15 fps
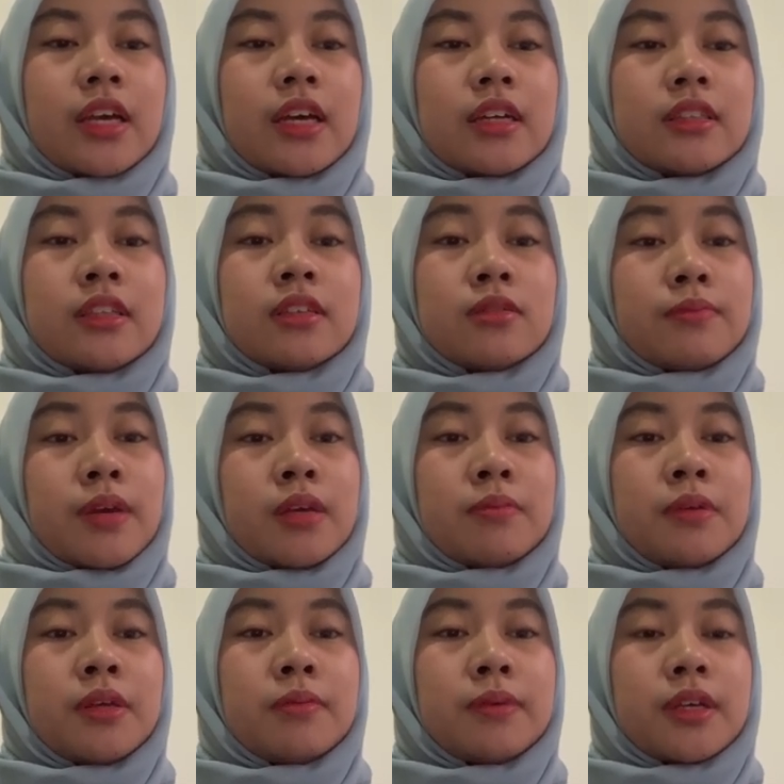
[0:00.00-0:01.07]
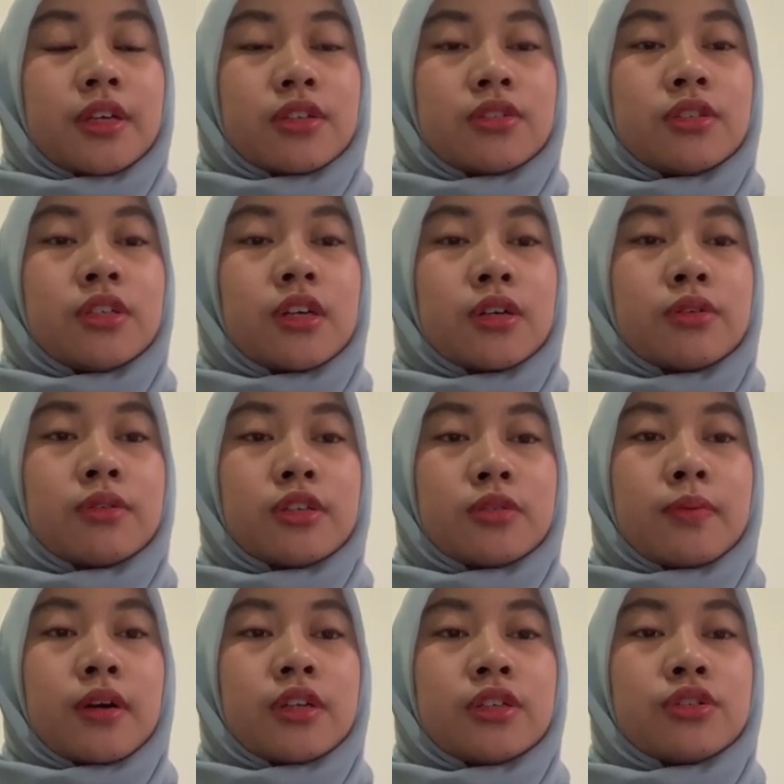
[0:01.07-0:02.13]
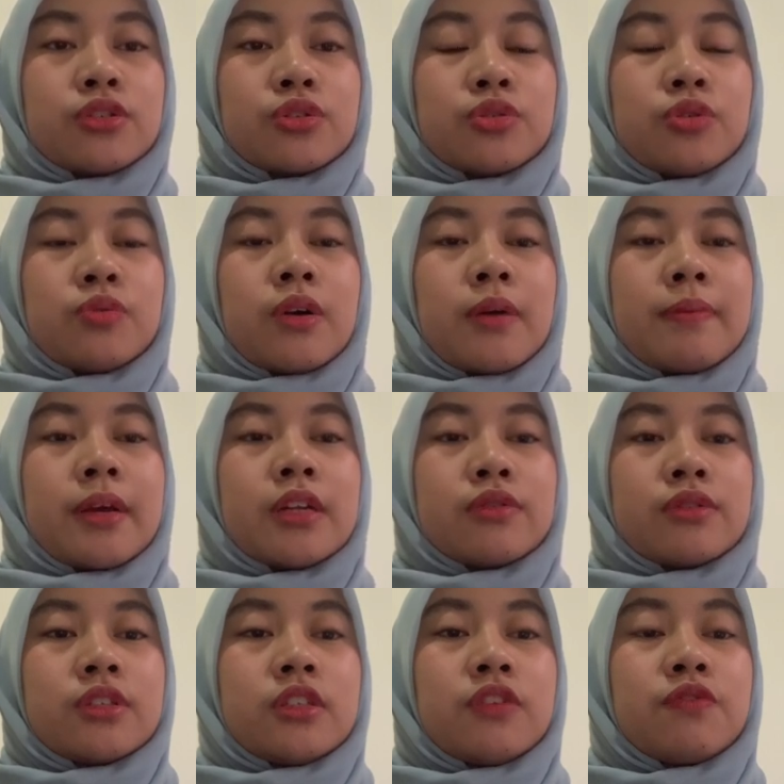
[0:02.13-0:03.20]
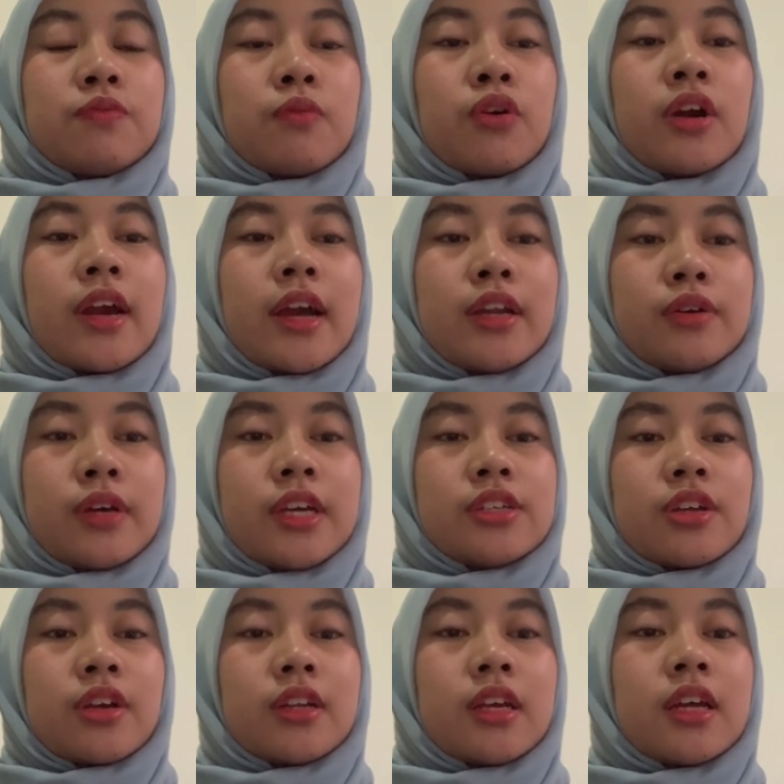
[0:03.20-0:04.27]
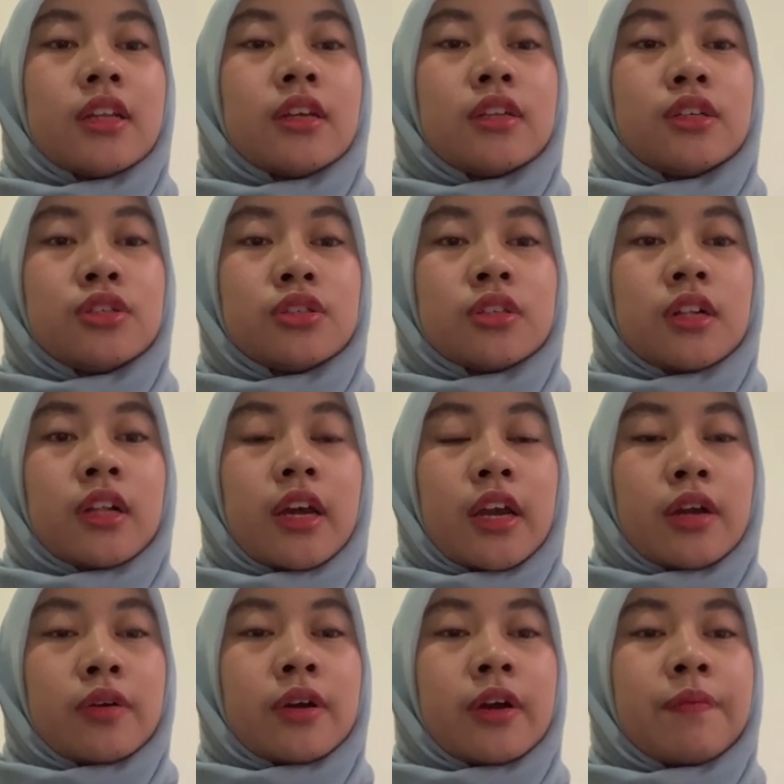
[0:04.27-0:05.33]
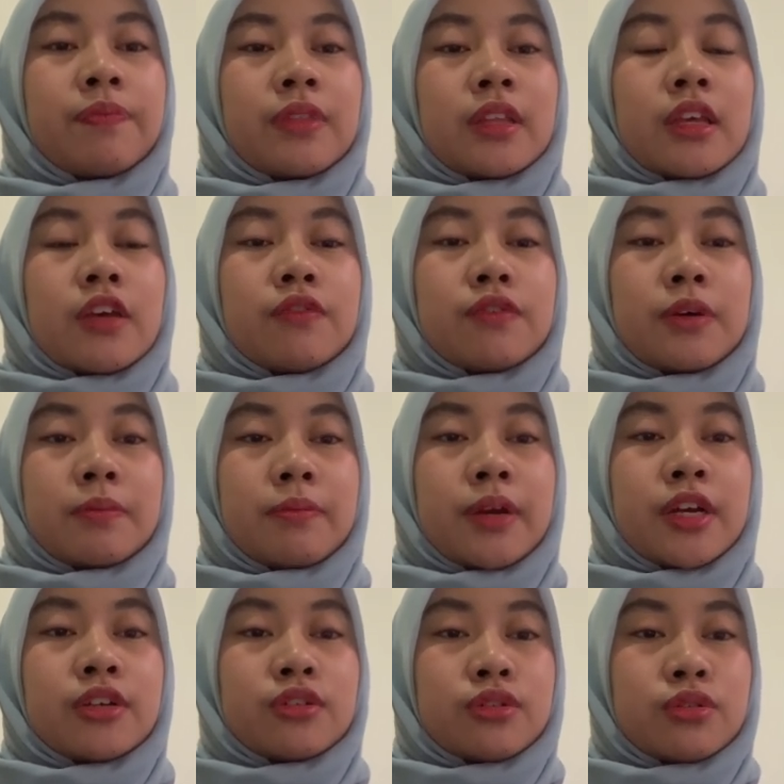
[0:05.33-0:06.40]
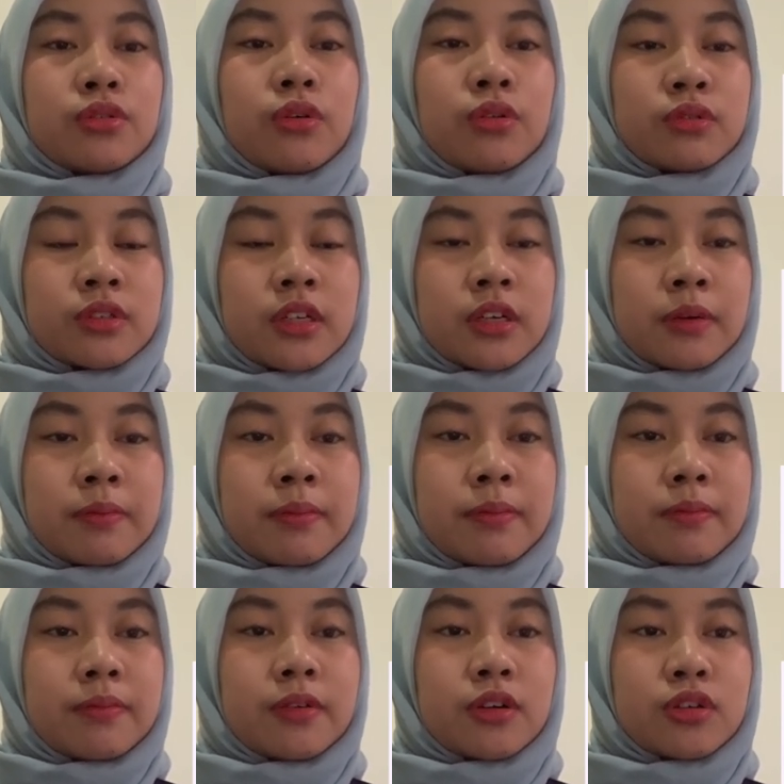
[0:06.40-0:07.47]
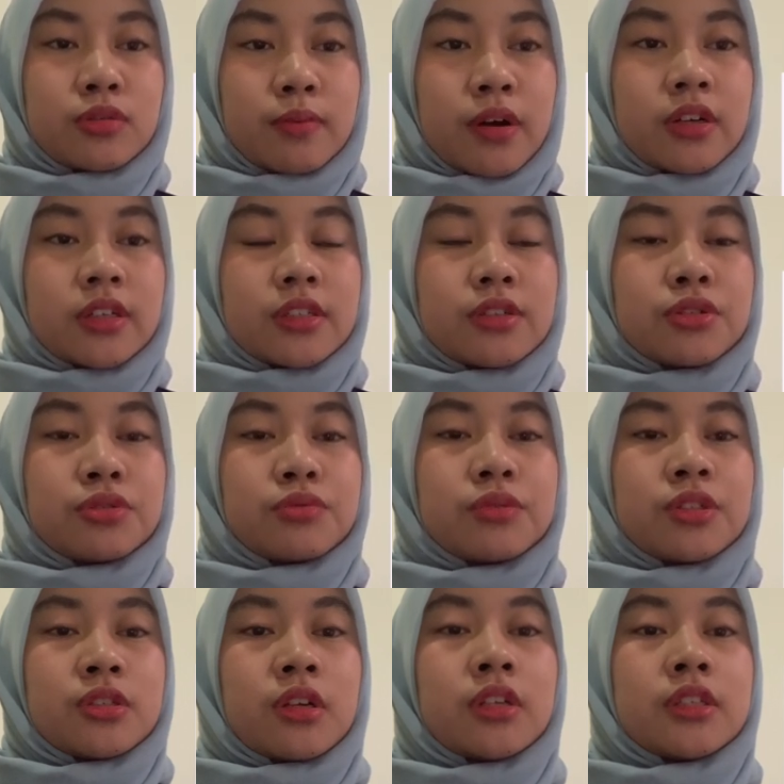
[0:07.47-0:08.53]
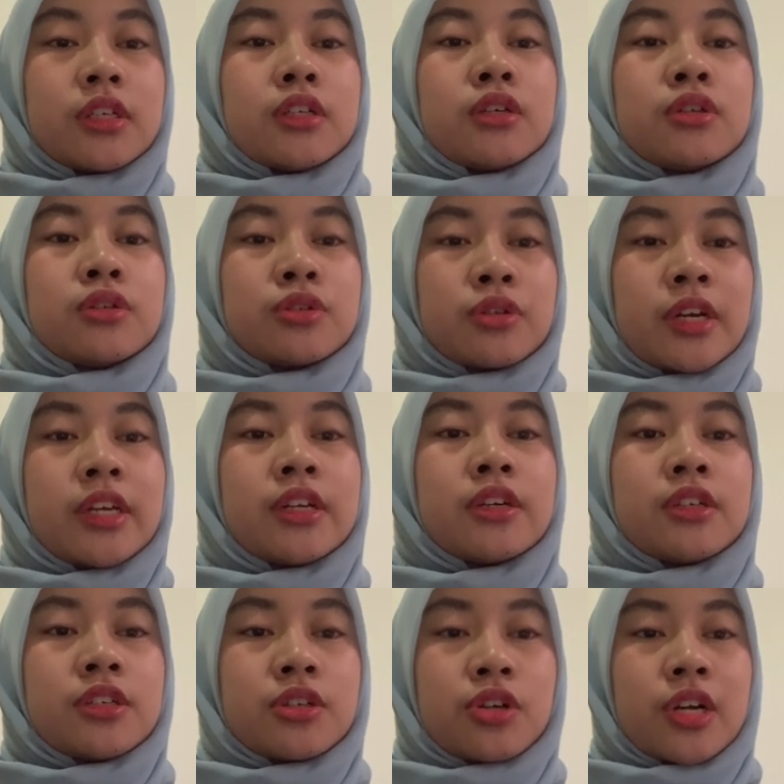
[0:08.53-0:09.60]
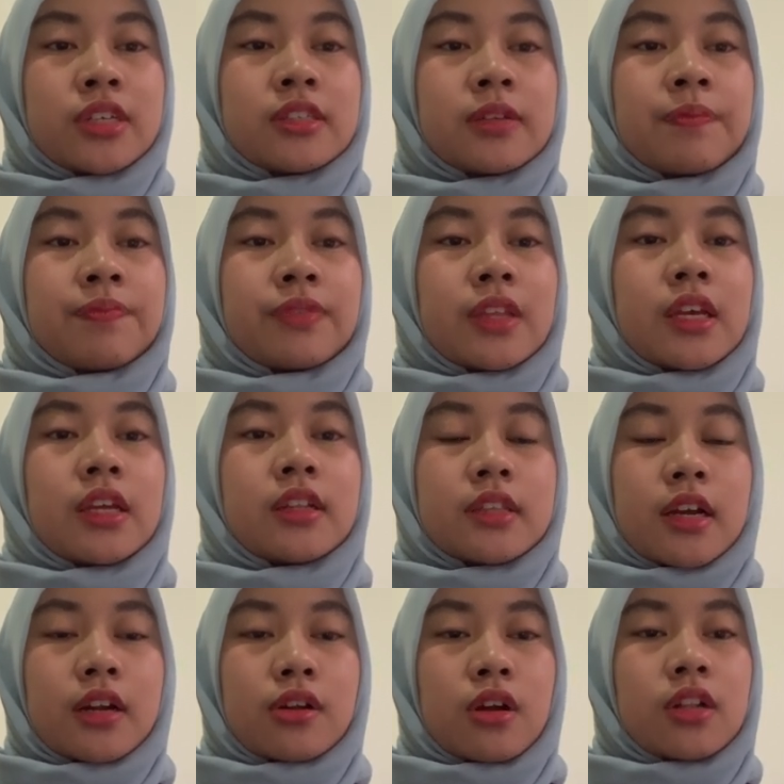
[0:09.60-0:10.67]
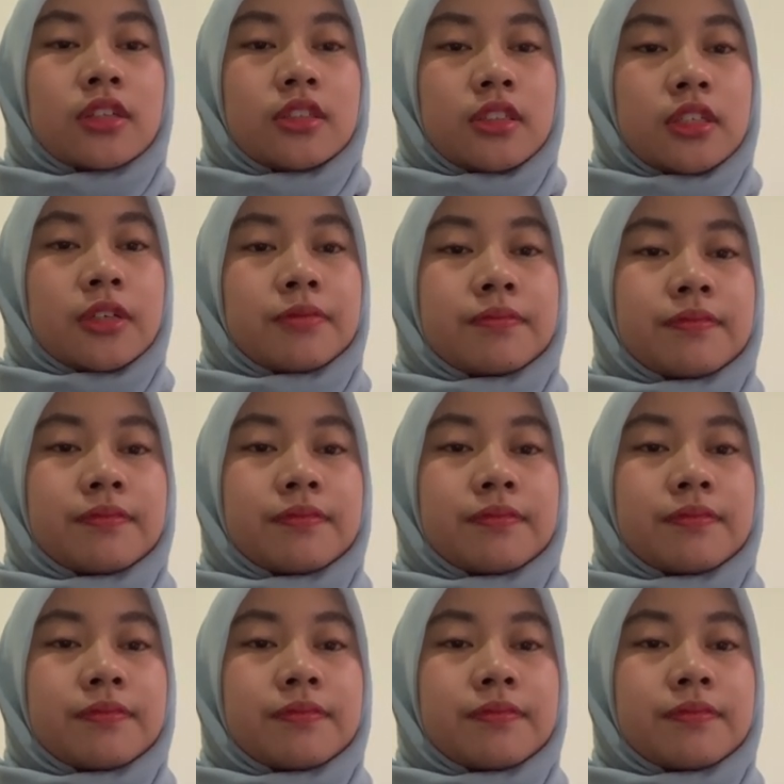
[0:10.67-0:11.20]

This may be because younger respondents grew up and received more education in the digital era if compared to older respondents, resulting in greater trust in technology.